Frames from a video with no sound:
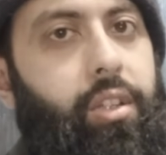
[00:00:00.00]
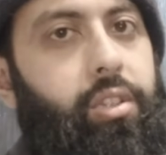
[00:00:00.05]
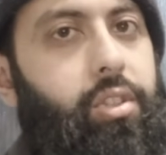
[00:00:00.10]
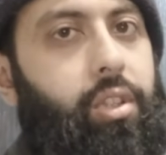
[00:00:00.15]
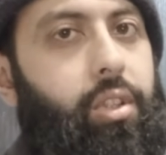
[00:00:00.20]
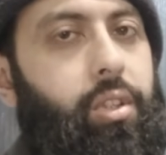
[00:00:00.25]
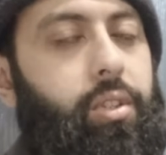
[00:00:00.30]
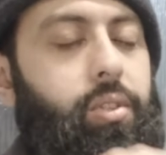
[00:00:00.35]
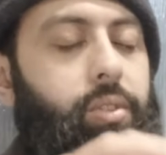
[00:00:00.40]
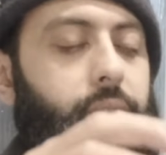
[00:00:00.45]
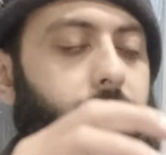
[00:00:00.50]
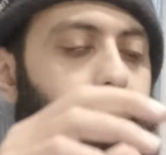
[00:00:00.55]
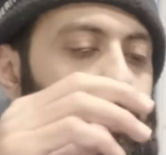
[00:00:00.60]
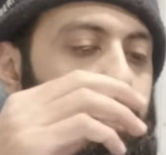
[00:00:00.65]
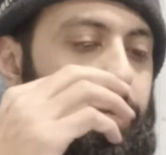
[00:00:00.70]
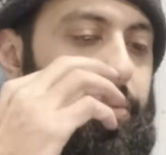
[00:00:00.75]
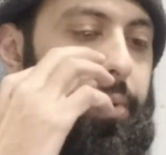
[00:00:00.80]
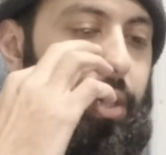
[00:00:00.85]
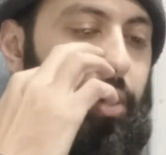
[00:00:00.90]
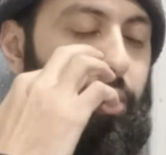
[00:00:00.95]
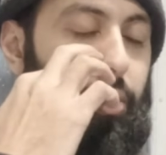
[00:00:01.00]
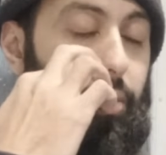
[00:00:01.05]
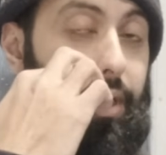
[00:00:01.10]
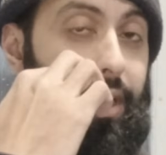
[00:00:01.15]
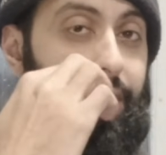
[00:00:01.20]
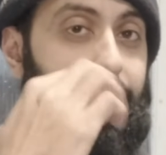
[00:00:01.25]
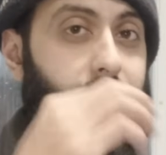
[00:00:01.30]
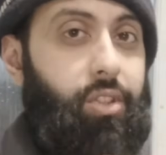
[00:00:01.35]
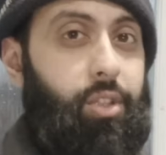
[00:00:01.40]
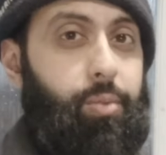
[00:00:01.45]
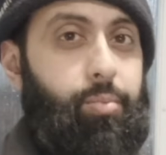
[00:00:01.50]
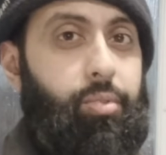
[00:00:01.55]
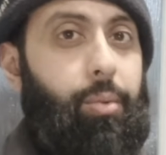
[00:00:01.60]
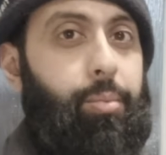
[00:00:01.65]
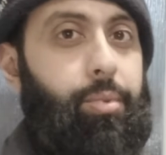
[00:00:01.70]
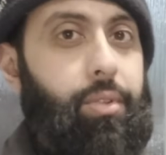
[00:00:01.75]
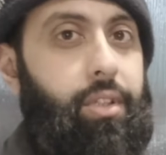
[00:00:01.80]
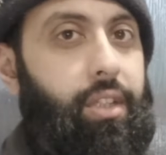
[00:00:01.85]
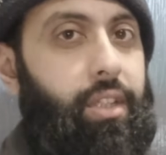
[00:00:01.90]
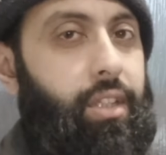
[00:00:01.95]
So we've been called out to this
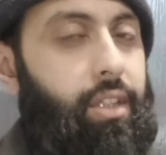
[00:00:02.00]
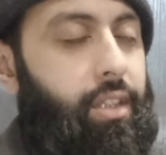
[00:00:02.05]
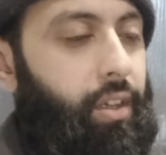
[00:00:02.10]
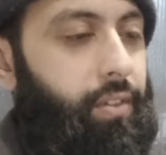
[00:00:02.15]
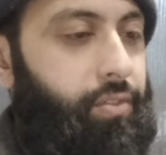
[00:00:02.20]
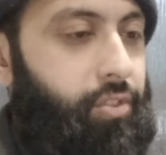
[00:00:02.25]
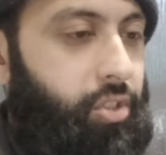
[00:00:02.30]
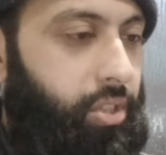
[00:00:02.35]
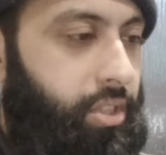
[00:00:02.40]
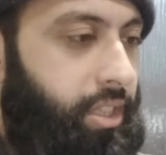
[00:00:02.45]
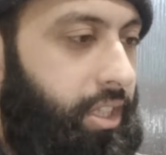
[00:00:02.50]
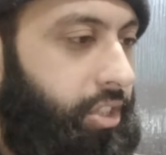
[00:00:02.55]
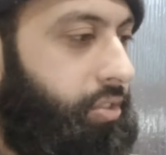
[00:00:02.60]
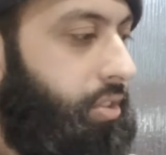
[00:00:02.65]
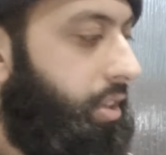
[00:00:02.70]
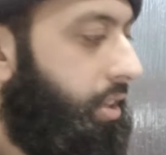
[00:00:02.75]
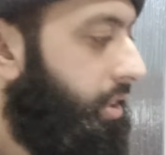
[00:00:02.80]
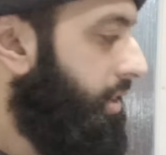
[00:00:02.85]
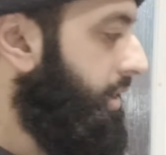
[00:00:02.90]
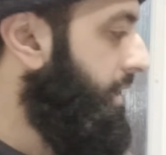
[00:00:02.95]
property. I've just literally